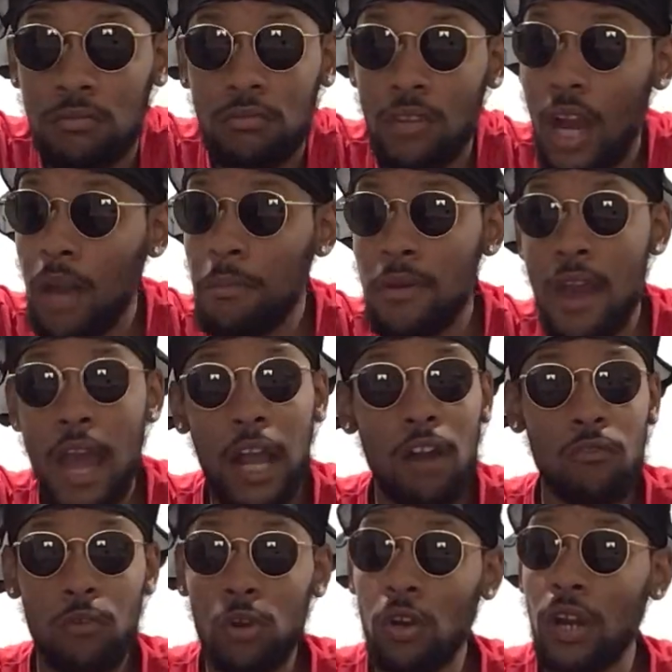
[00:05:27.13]
Y'all be
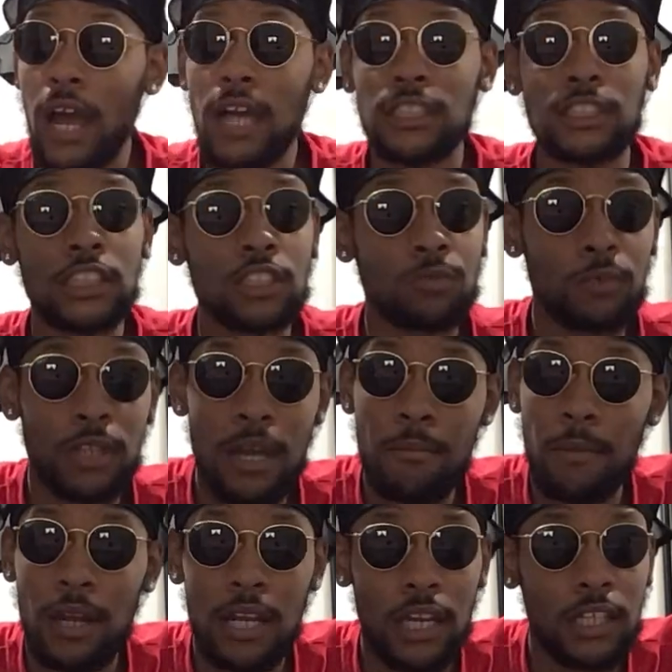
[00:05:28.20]
acting real life sus when that
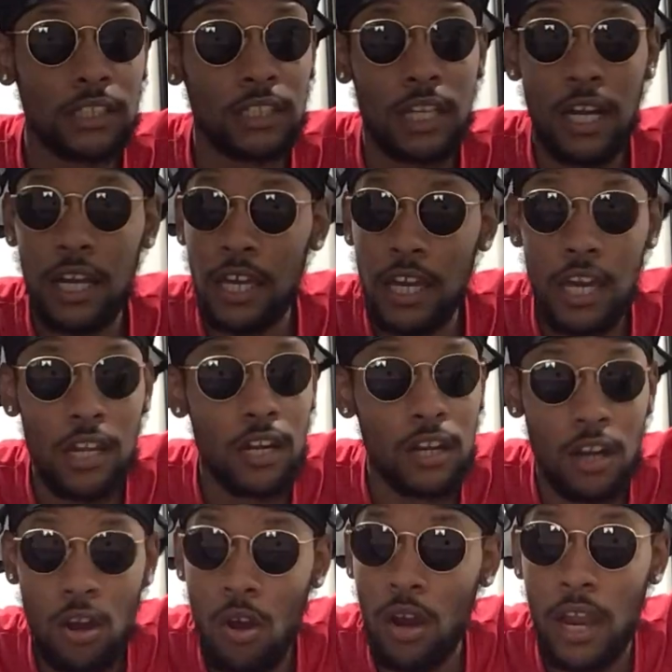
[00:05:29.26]
money gets to y'all head
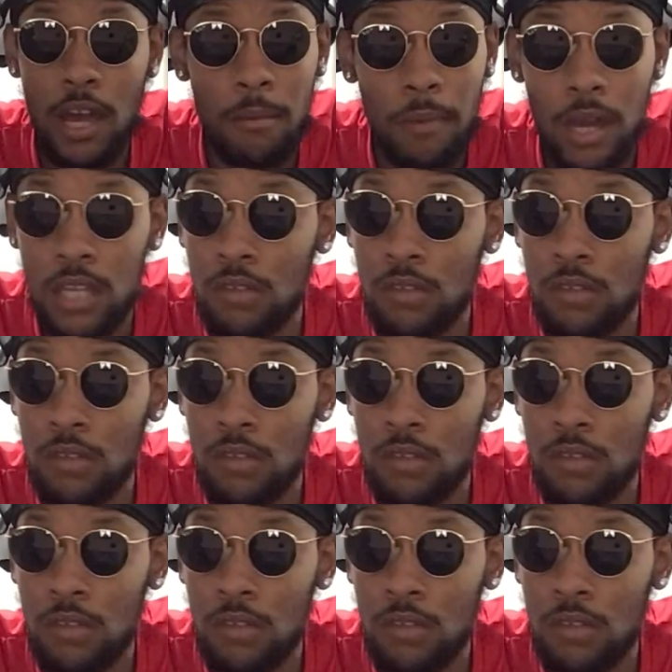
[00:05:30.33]
and all that, man.